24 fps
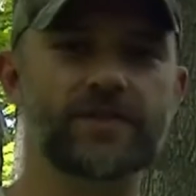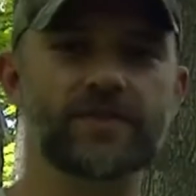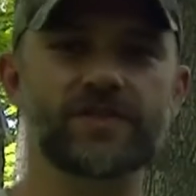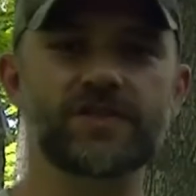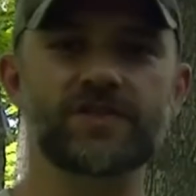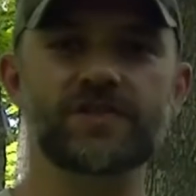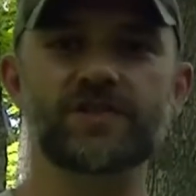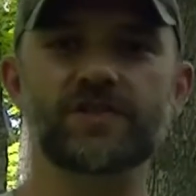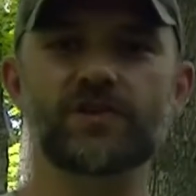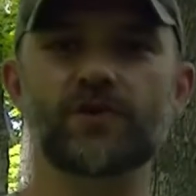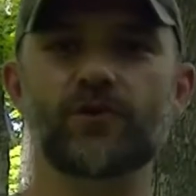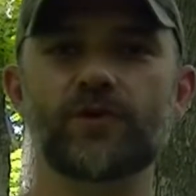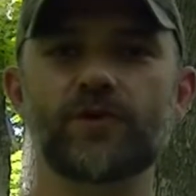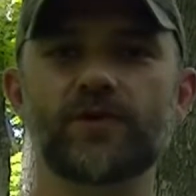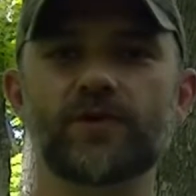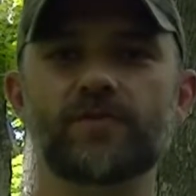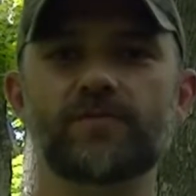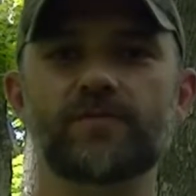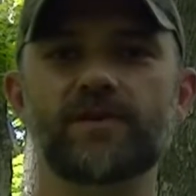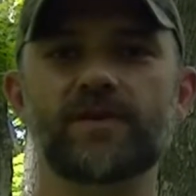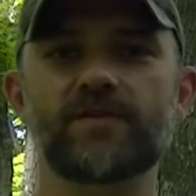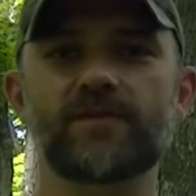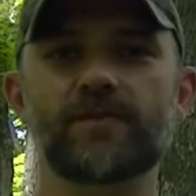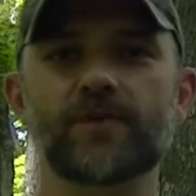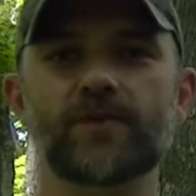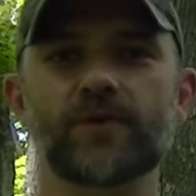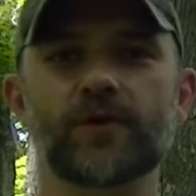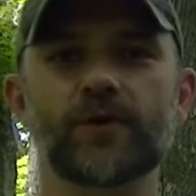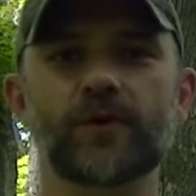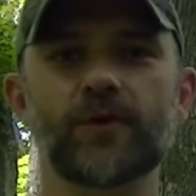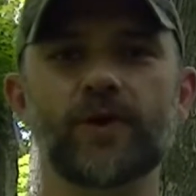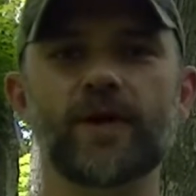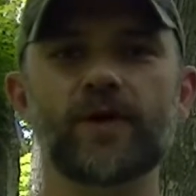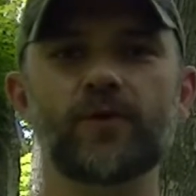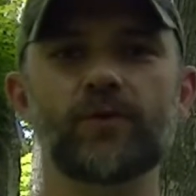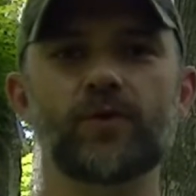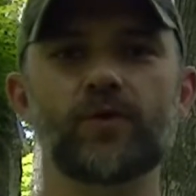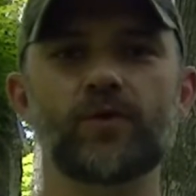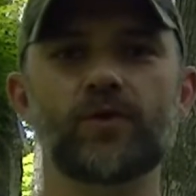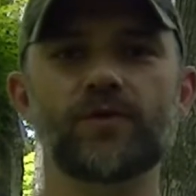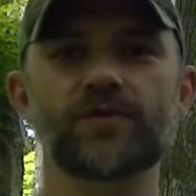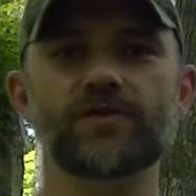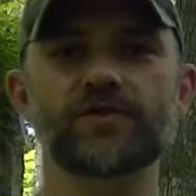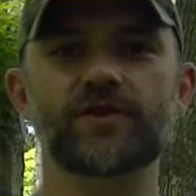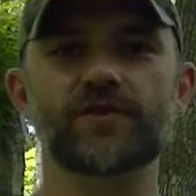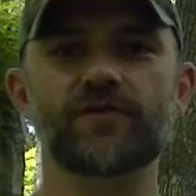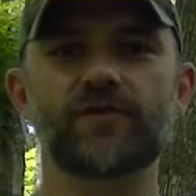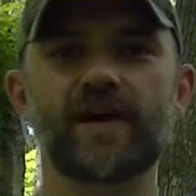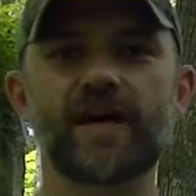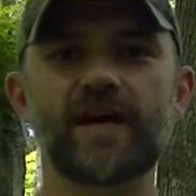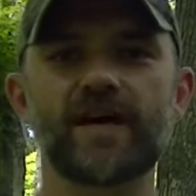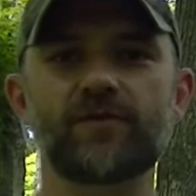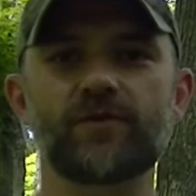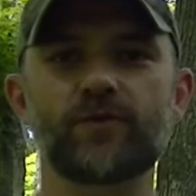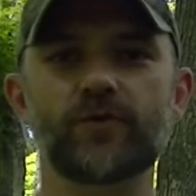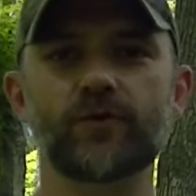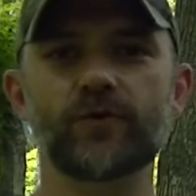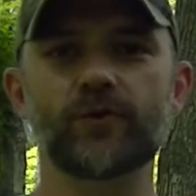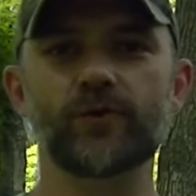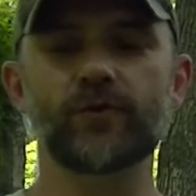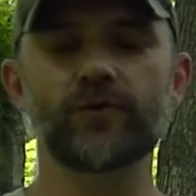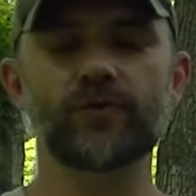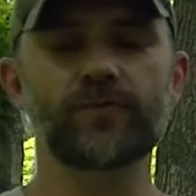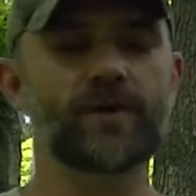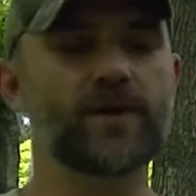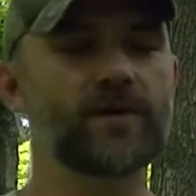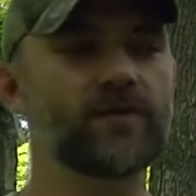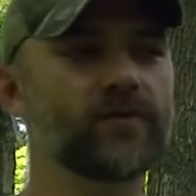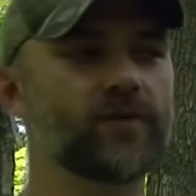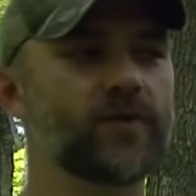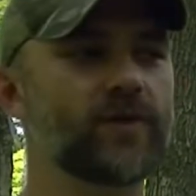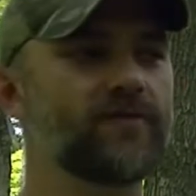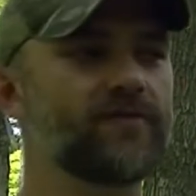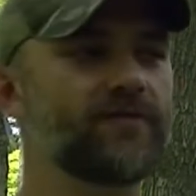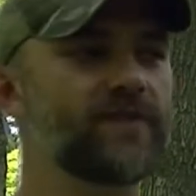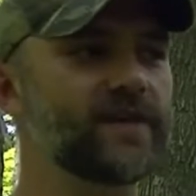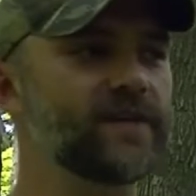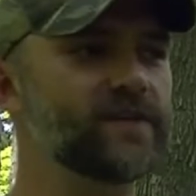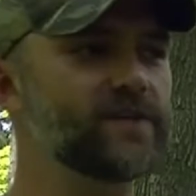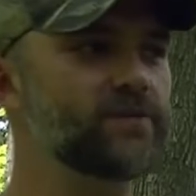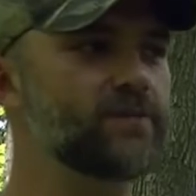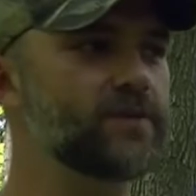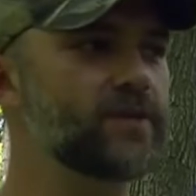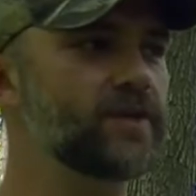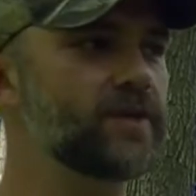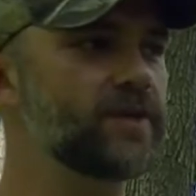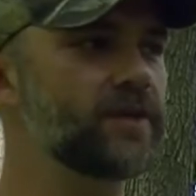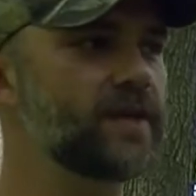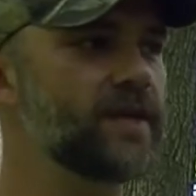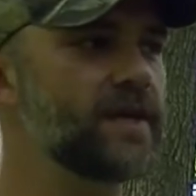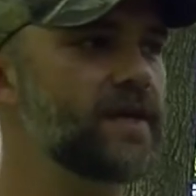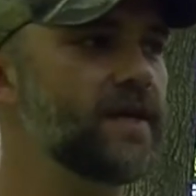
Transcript: This is going to be for the Gray Wolf Survival Group over on Facebook.